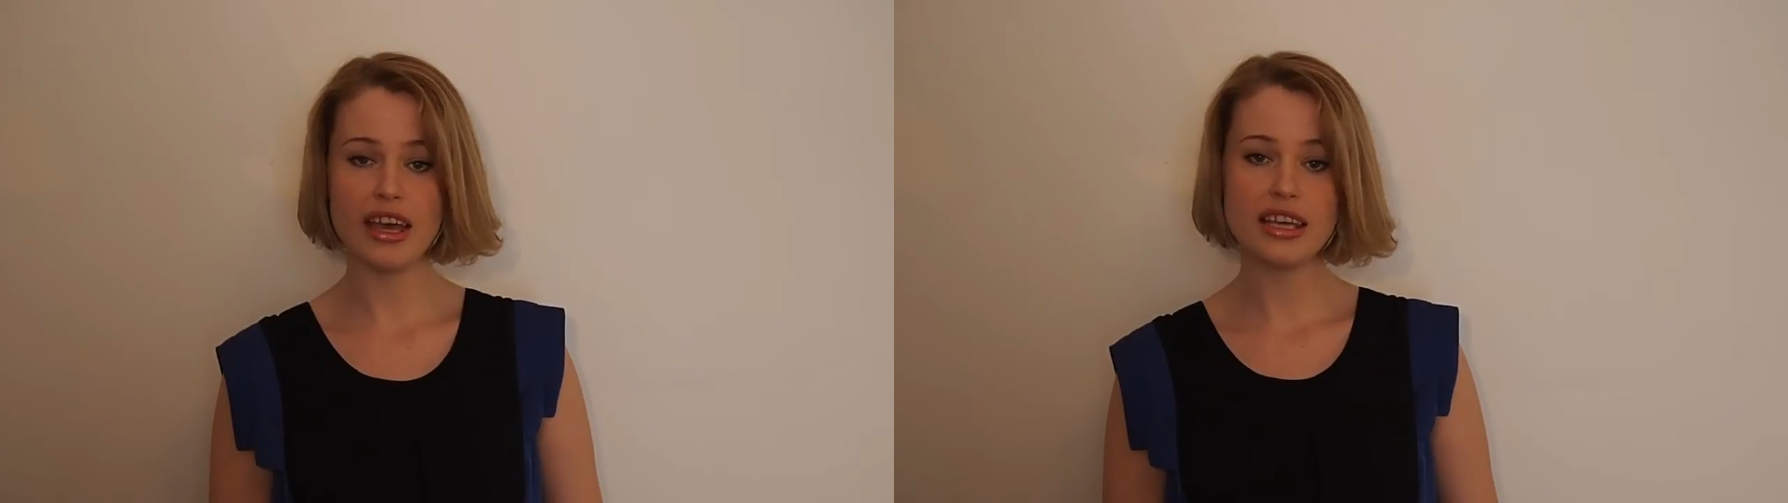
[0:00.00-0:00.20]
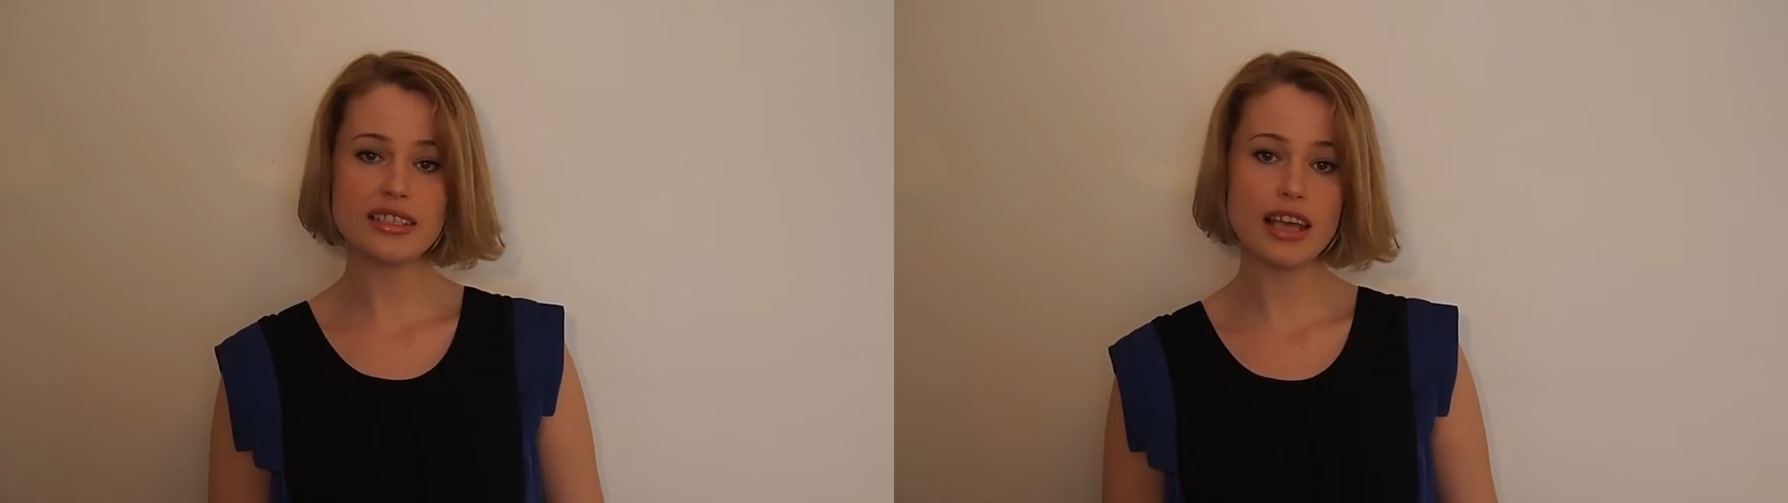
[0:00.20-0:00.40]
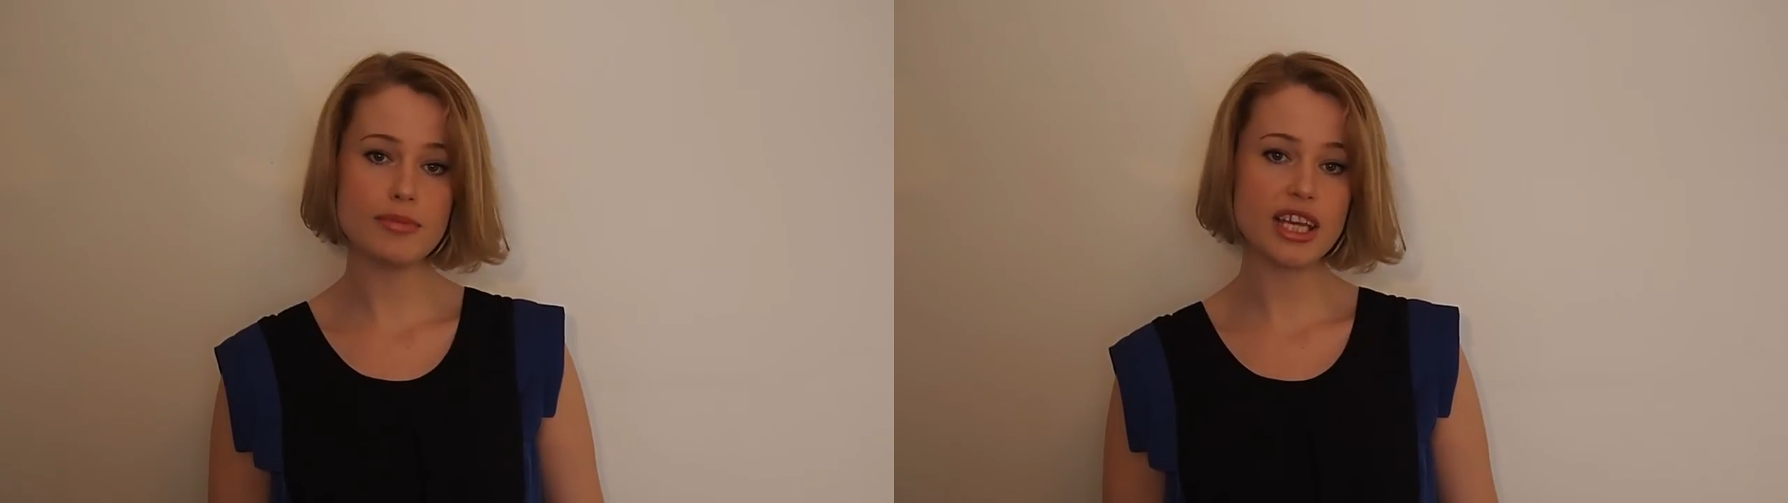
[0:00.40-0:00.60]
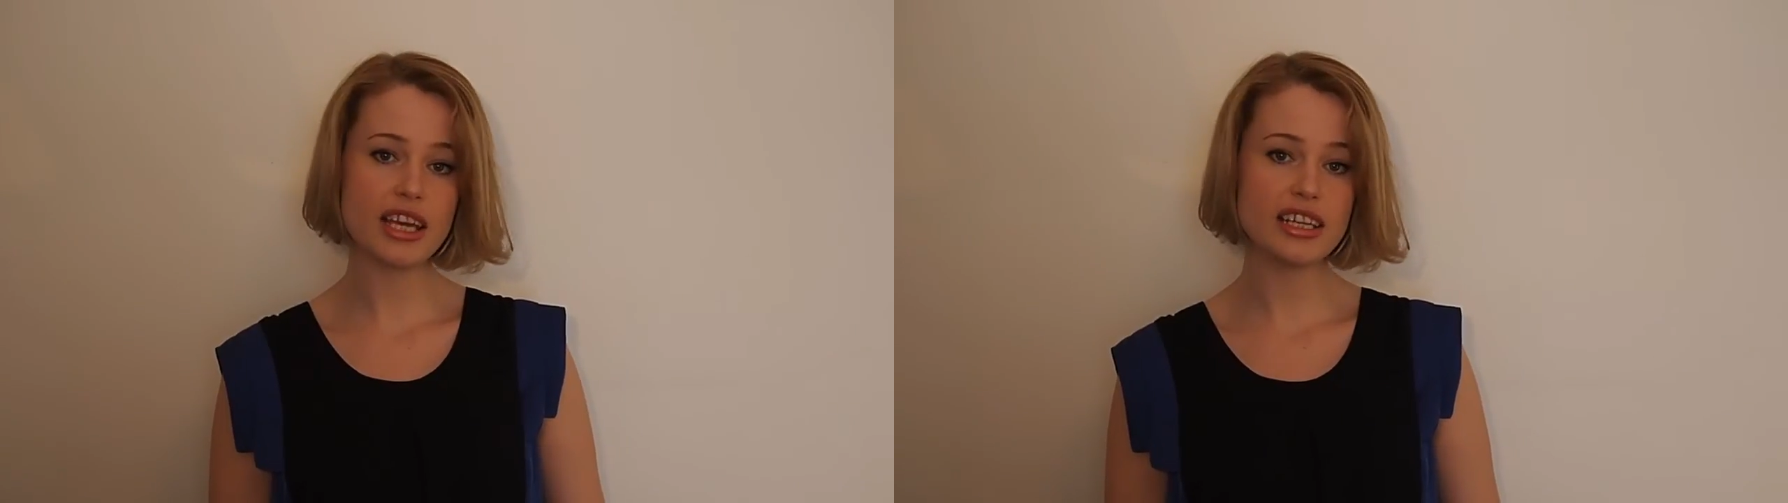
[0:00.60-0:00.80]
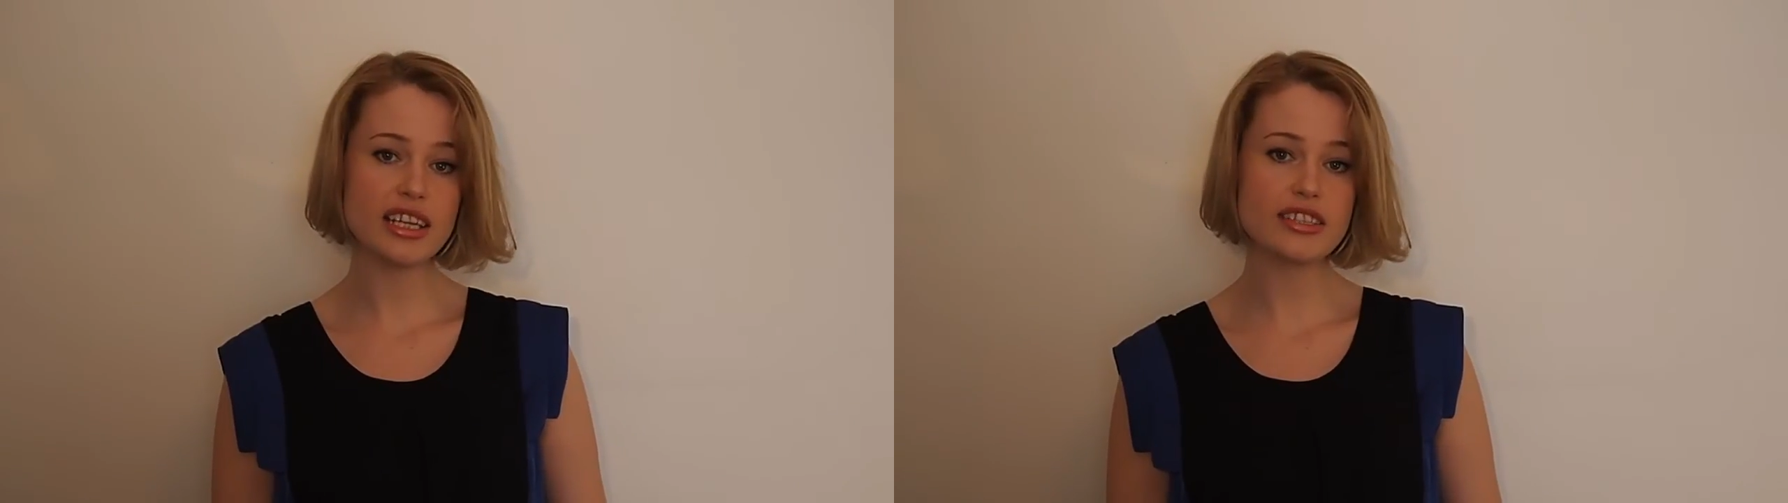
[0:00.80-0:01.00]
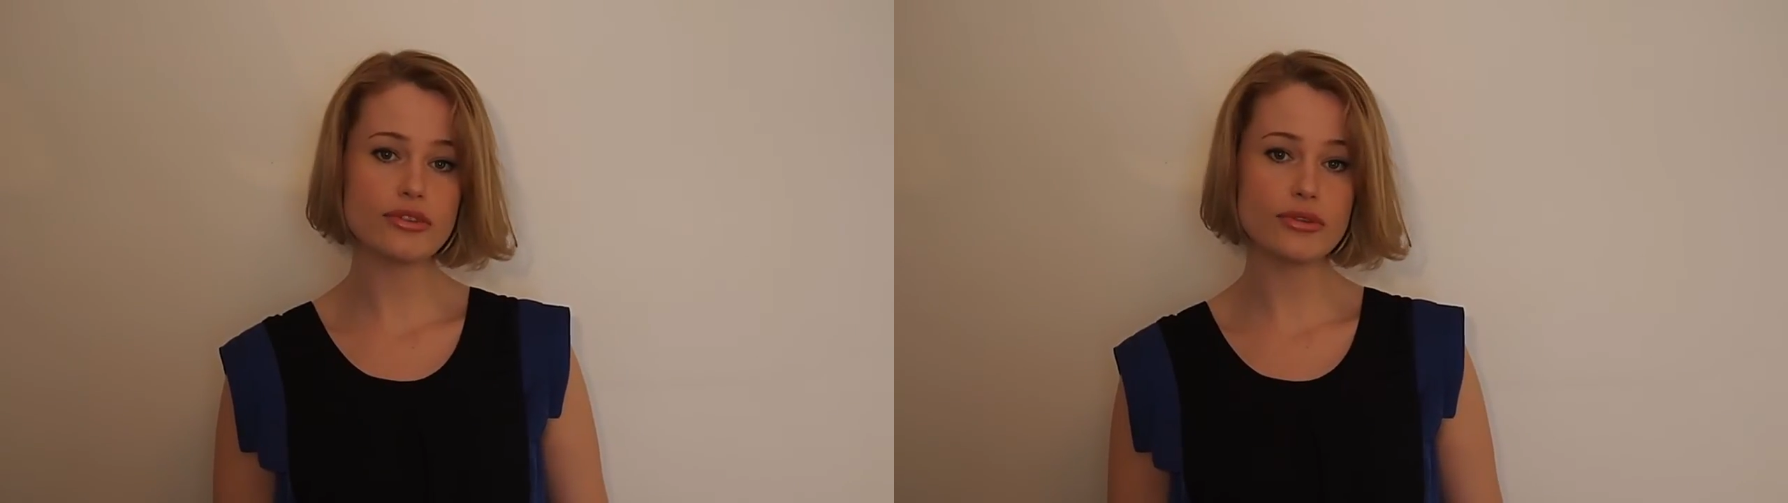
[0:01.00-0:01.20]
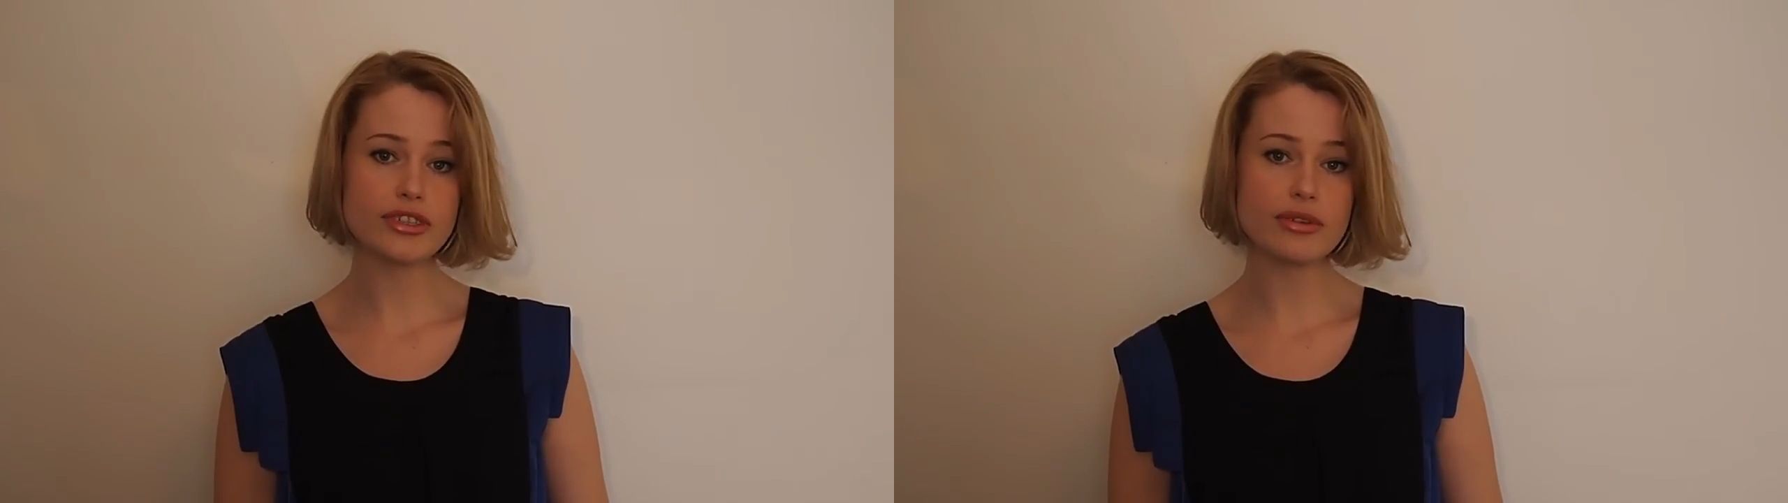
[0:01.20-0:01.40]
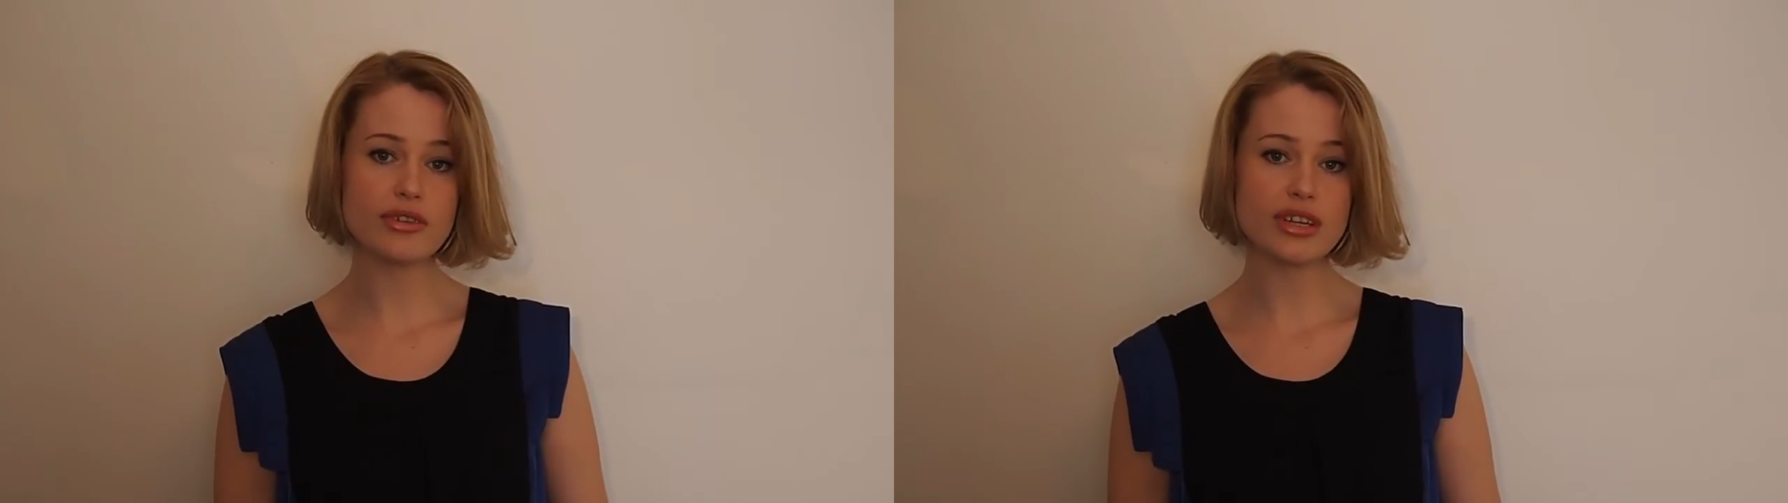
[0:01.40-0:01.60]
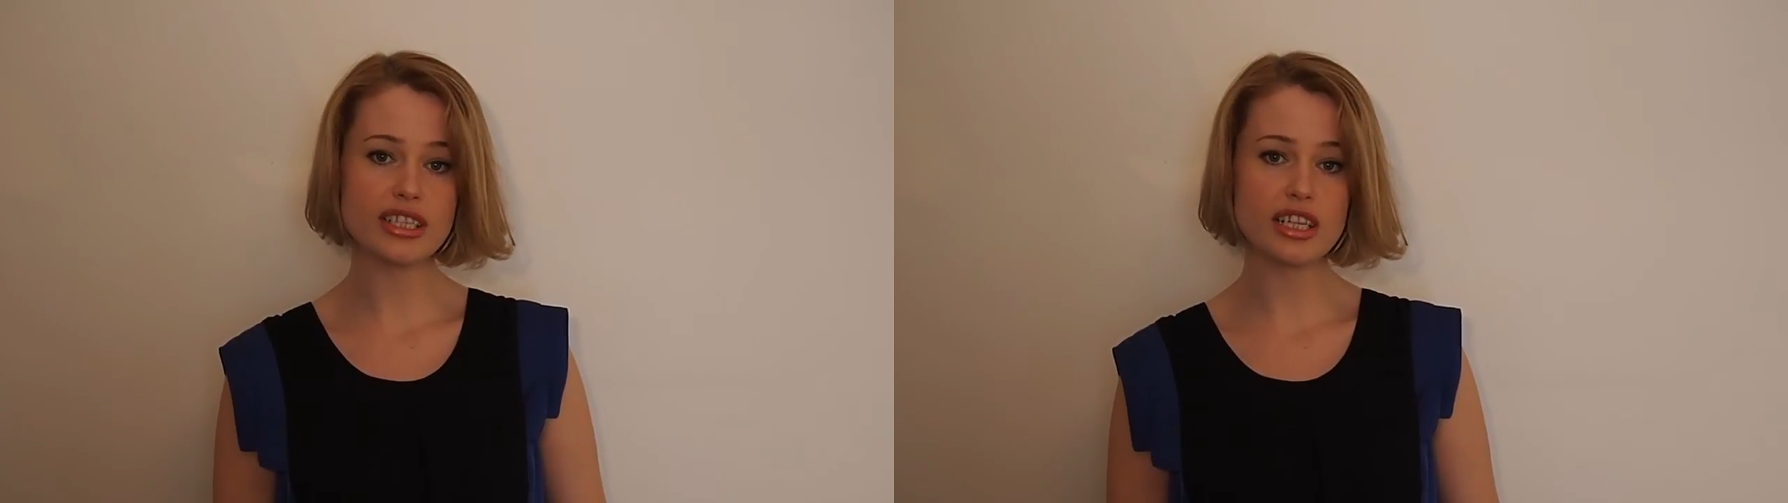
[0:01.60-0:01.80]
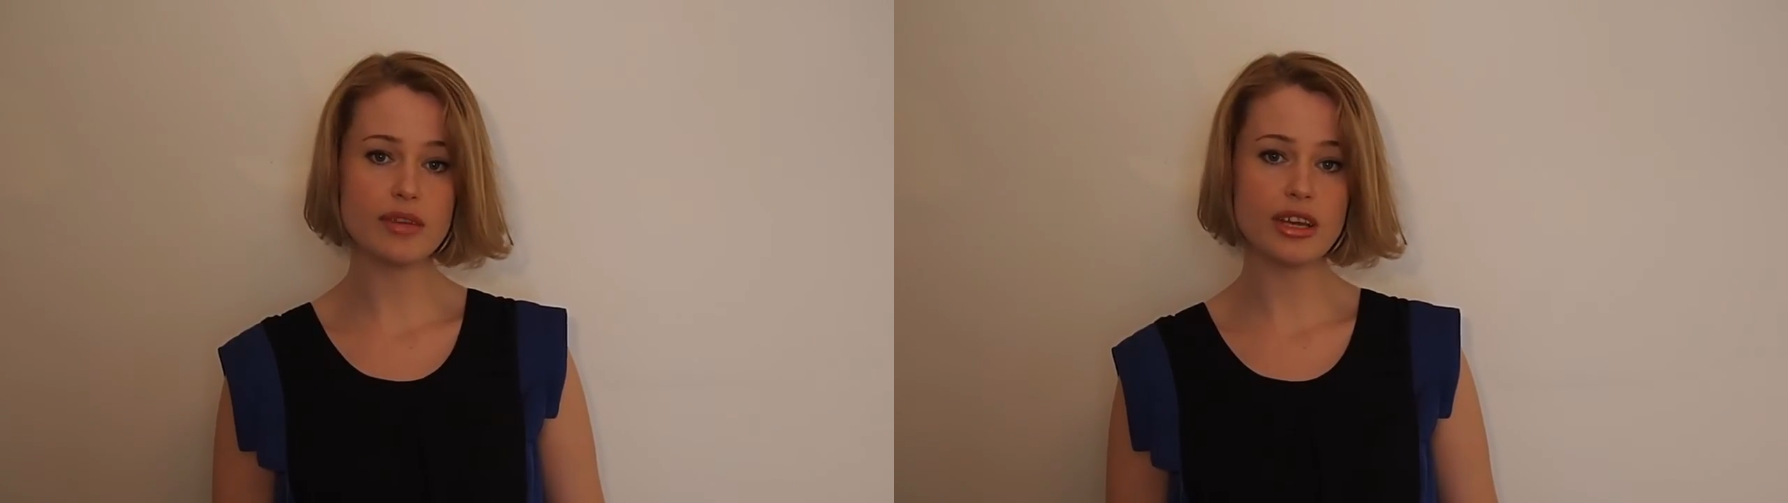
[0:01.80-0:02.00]
Cyber techniques are also
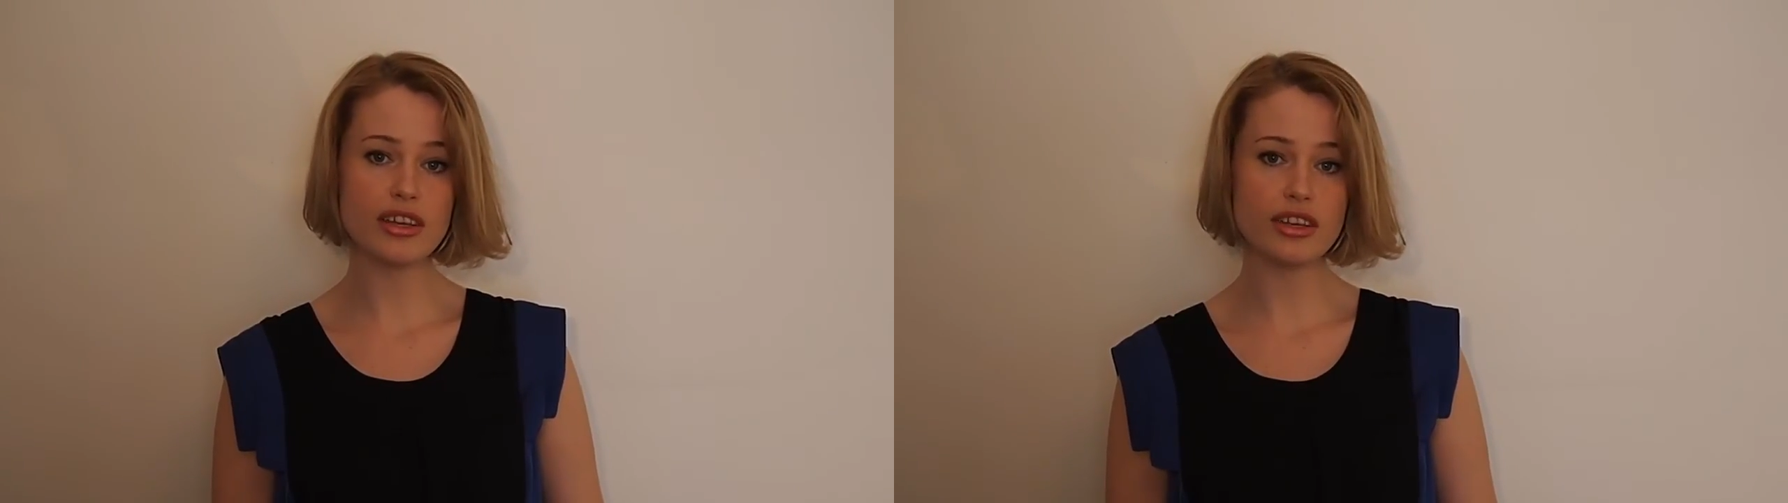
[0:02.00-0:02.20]
increasingly being